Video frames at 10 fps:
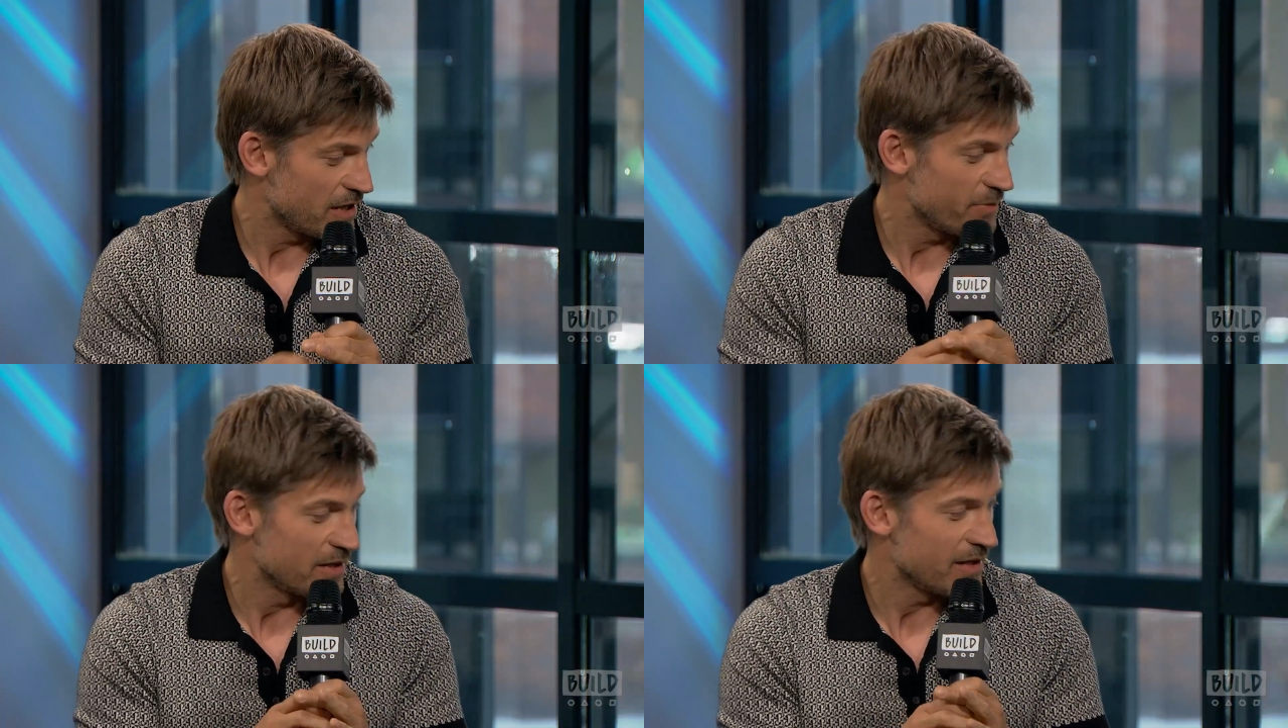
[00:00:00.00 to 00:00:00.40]

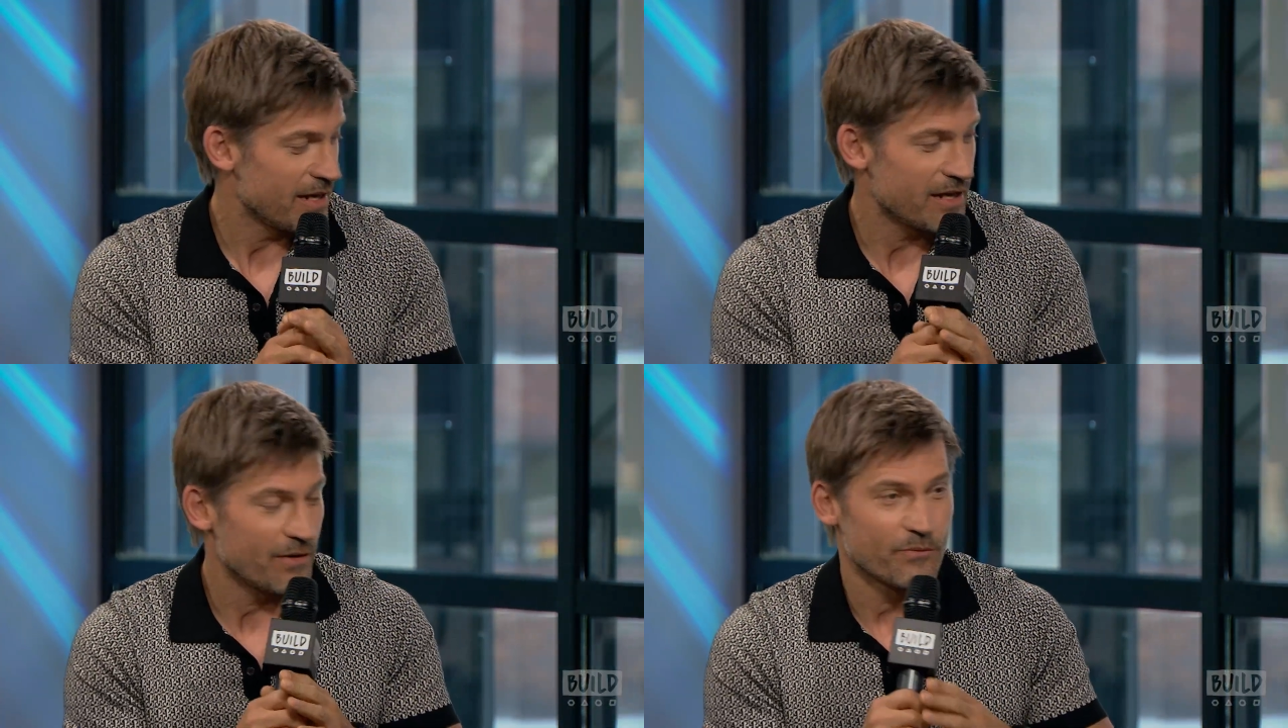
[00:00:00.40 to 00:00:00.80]
I mean,
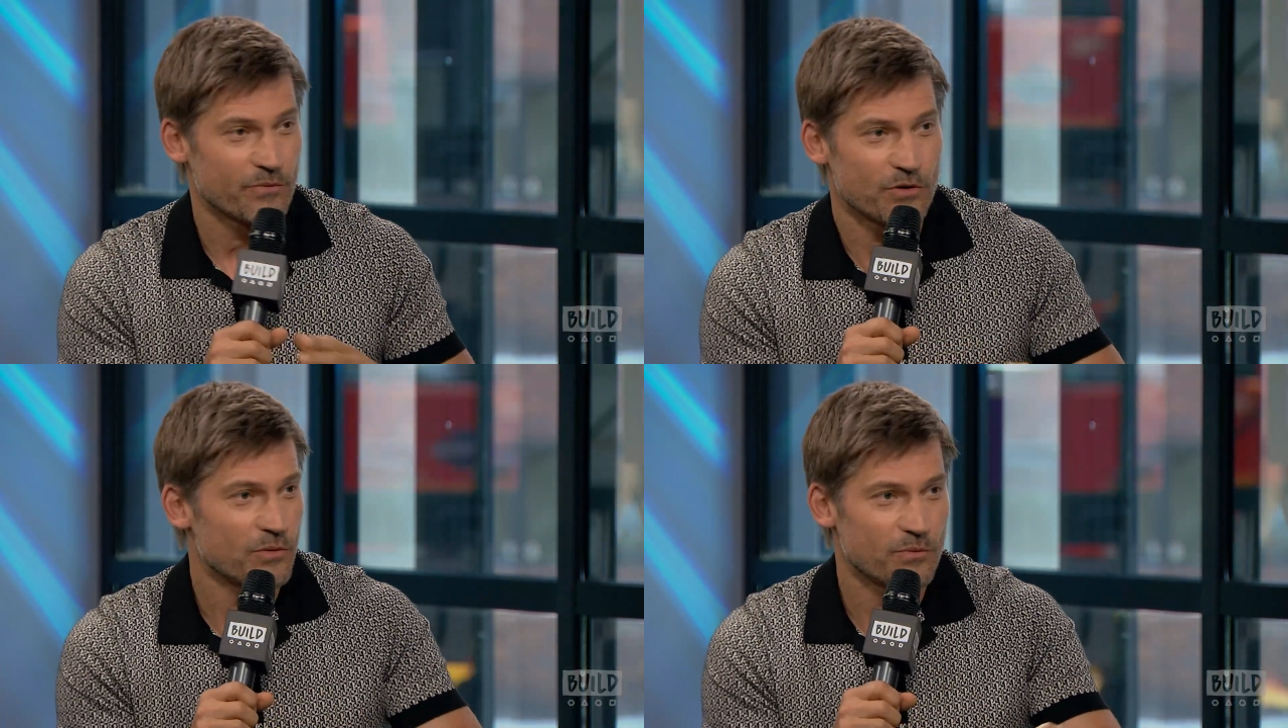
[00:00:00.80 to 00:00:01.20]

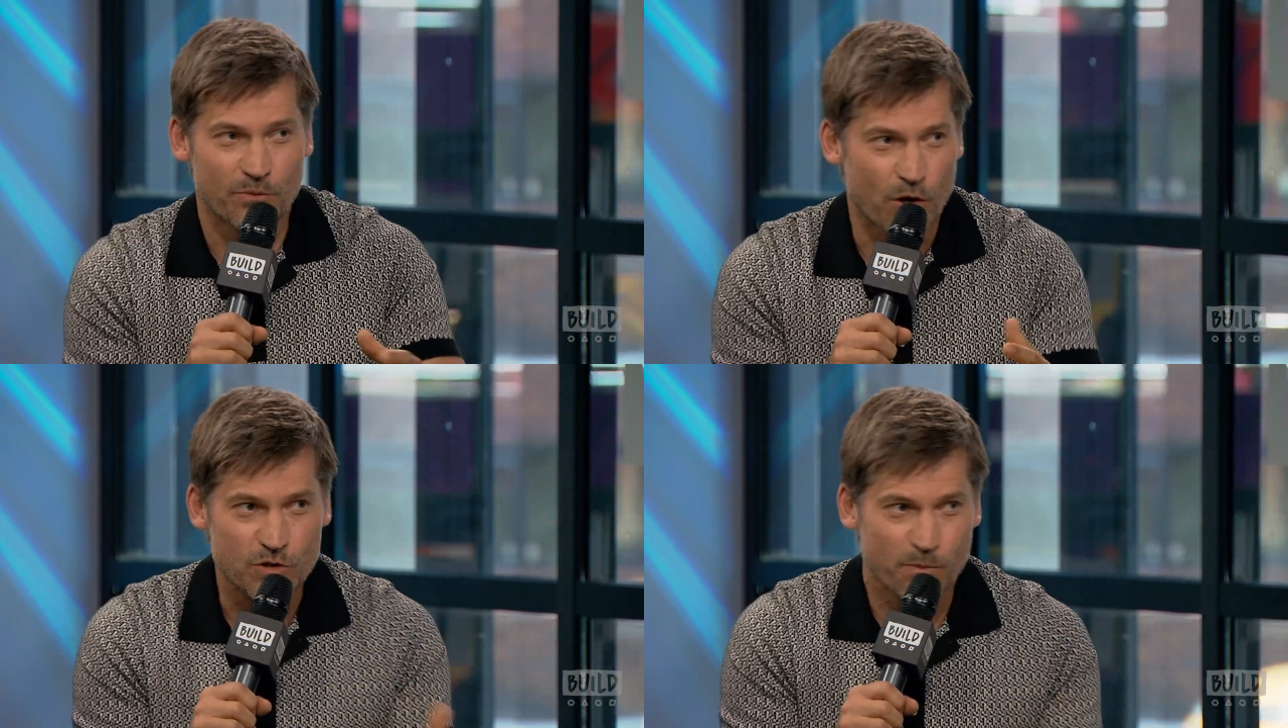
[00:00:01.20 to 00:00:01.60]

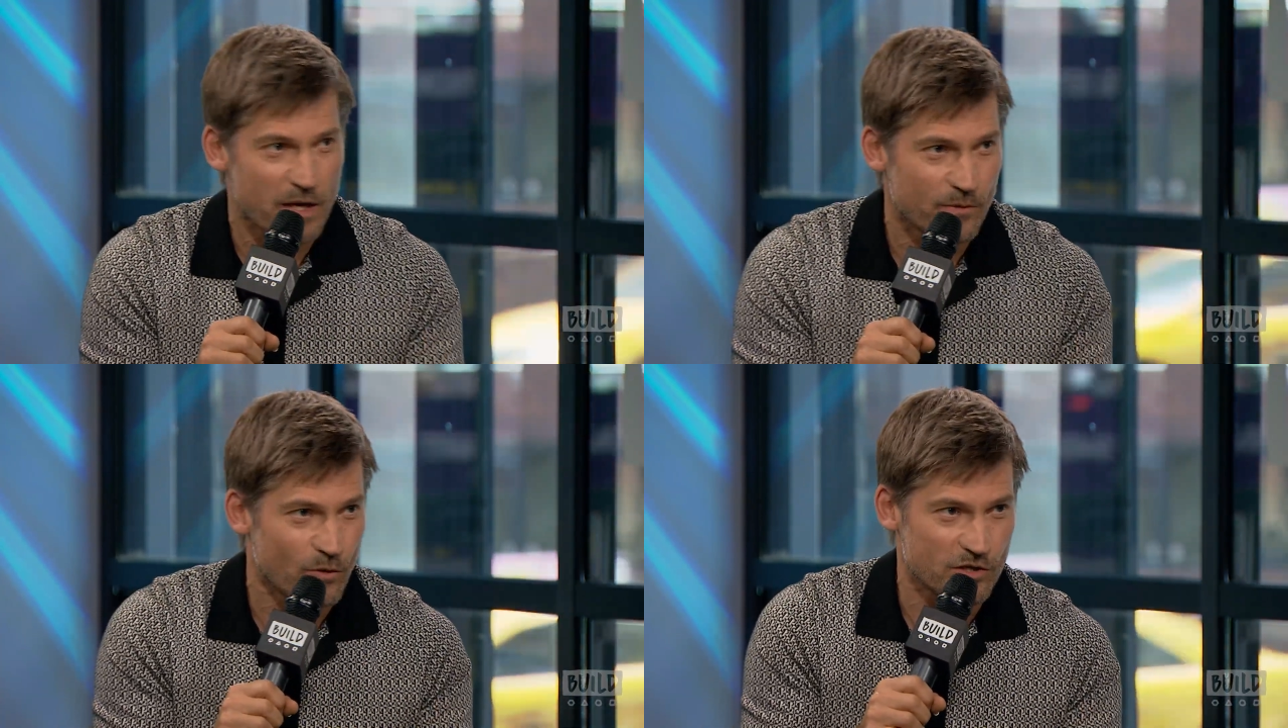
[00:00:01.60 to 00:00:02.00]
most
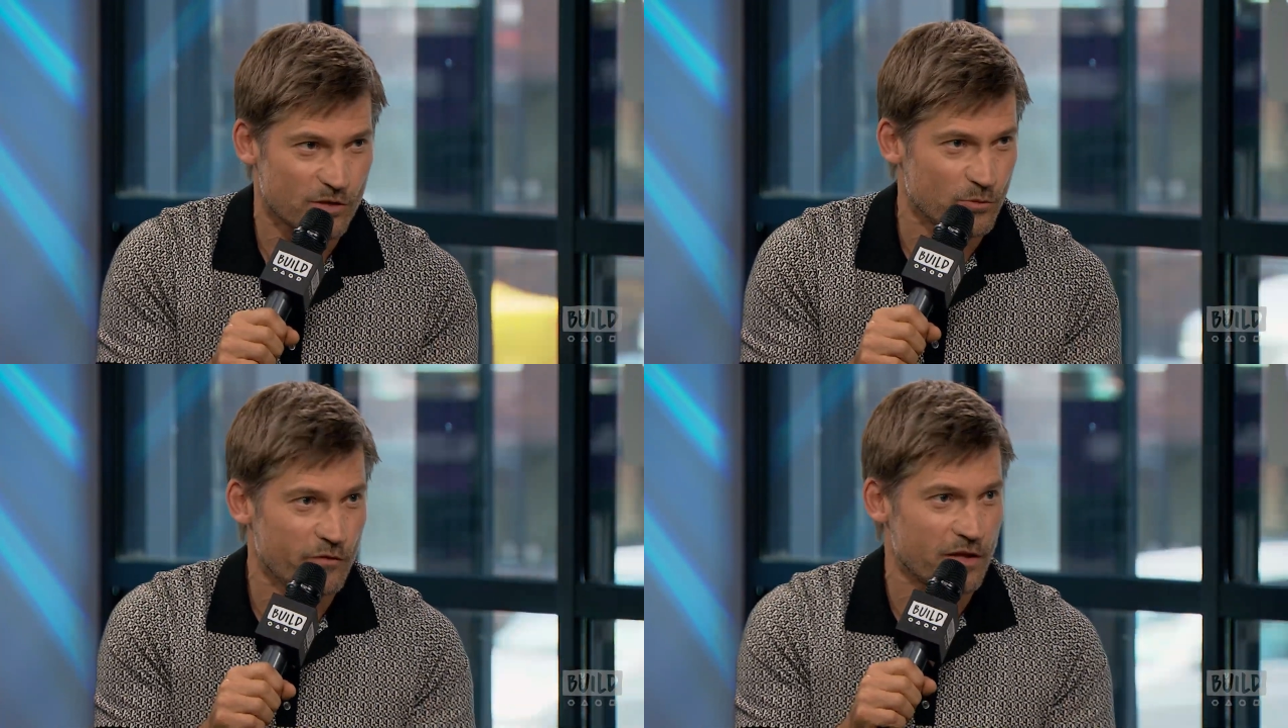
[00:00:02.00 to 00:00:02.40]
people watch
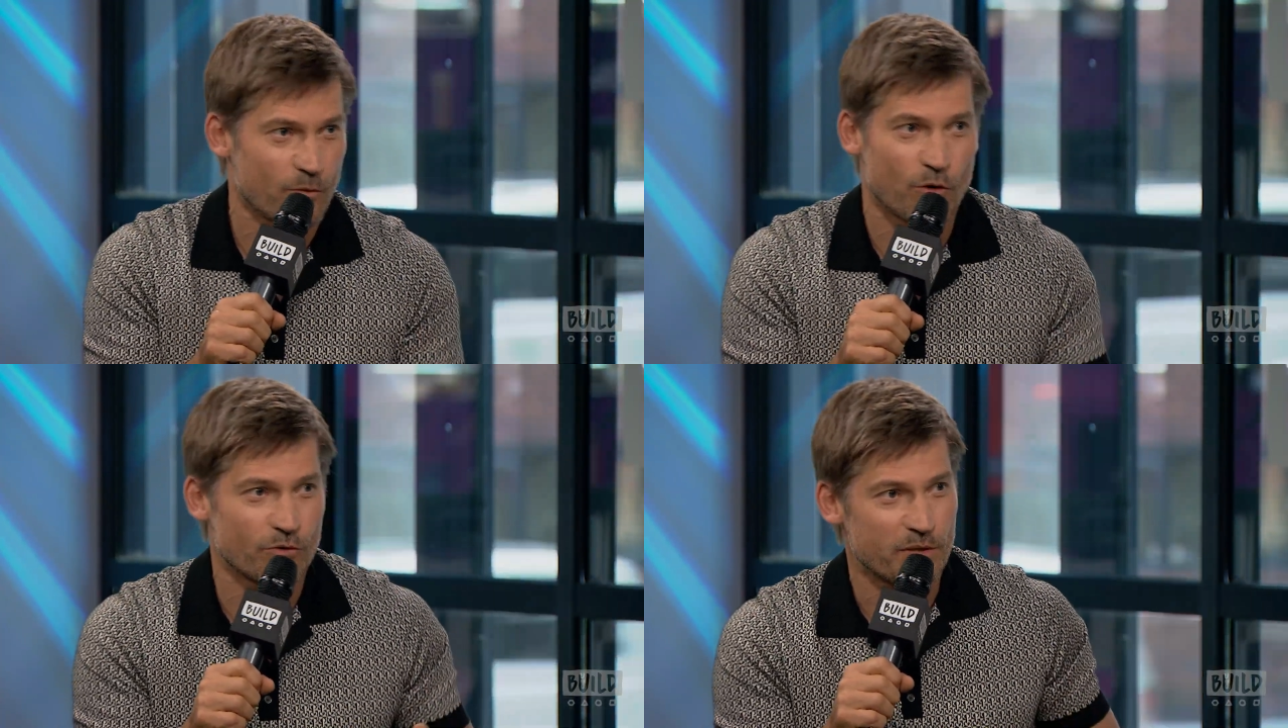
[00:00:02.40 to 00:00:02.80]
the movie, they
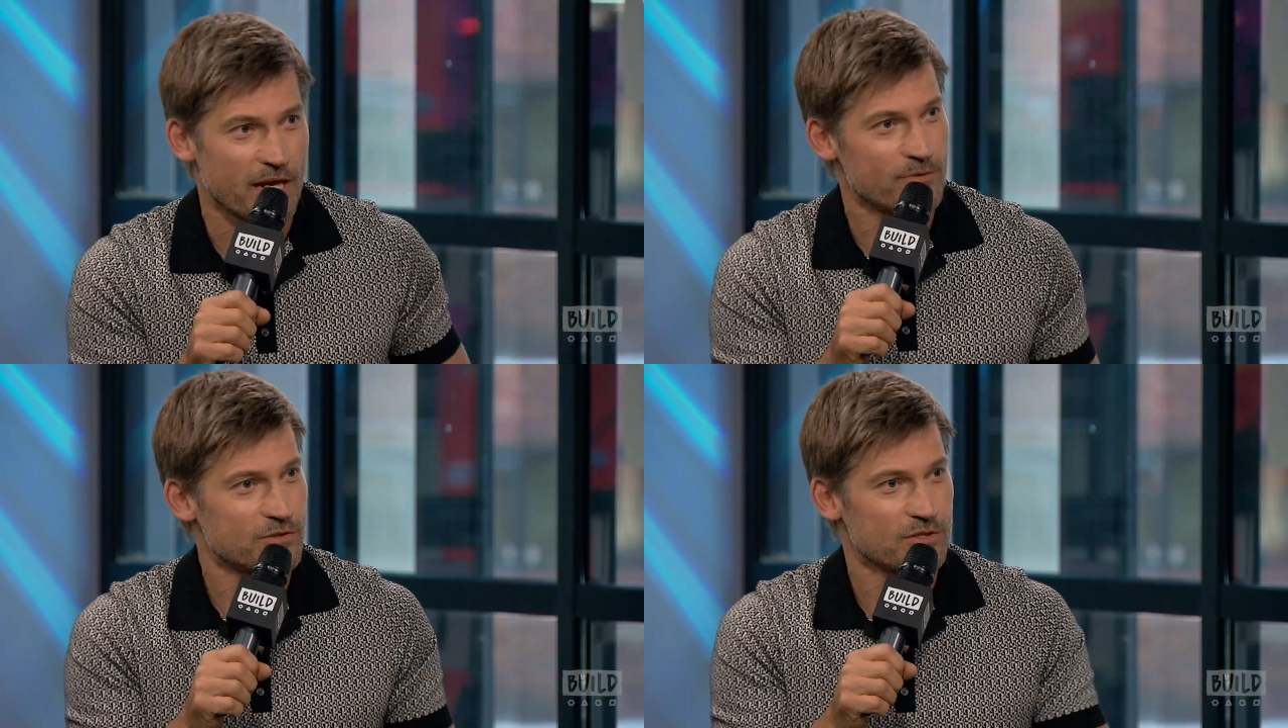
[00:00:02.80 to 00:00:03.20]
won't be
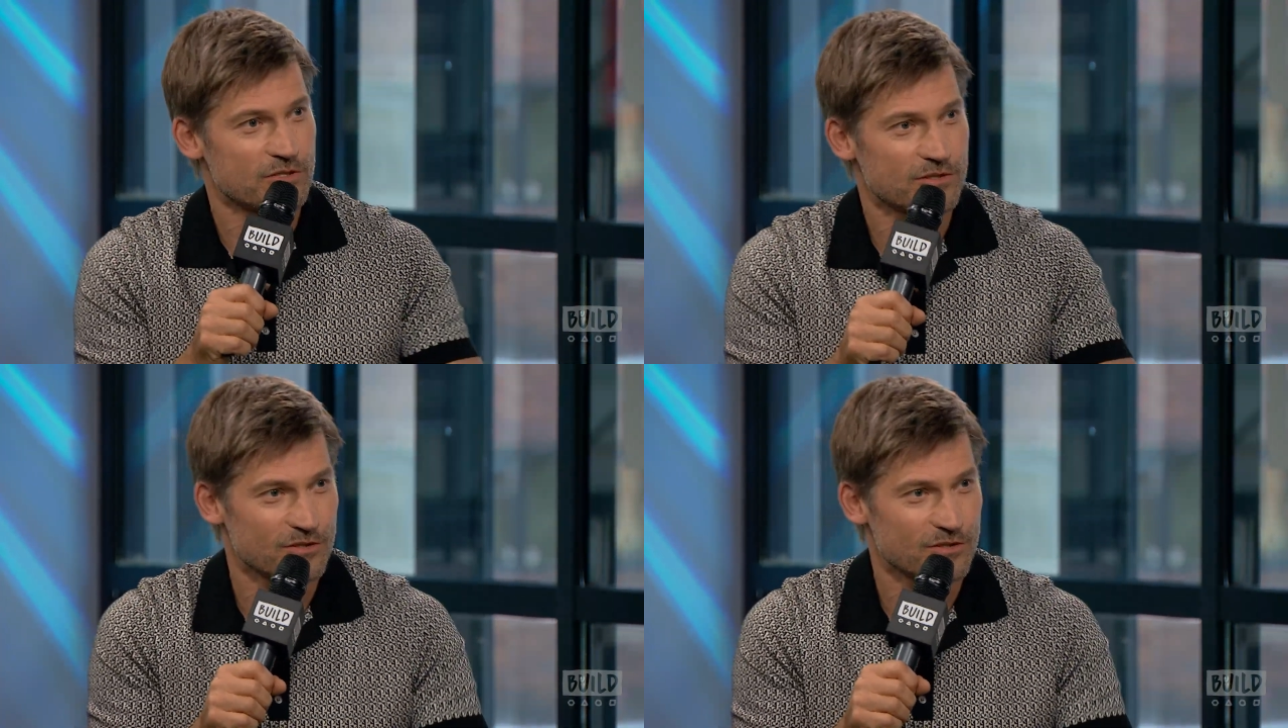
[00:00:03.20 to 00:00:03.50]
able to,